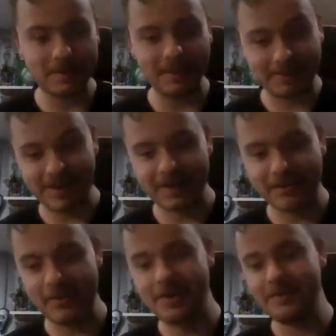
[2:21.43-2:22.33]
that's kind of
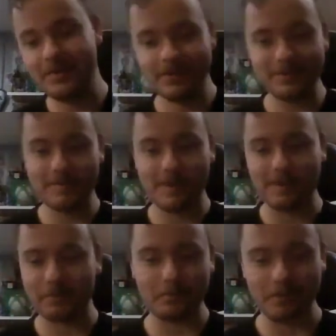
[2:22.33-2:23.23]
crazy, because you might as
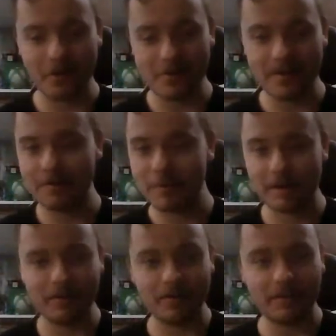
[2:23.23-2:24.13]
well just go ahead and buy
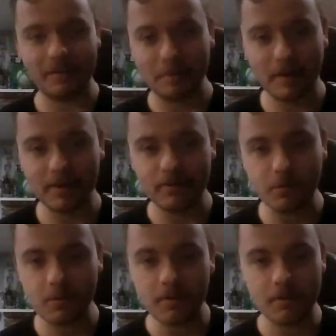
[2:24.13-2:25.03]
yourself a
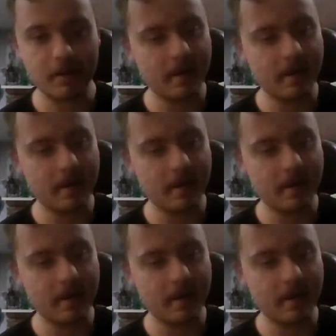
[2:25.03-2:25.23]
PS4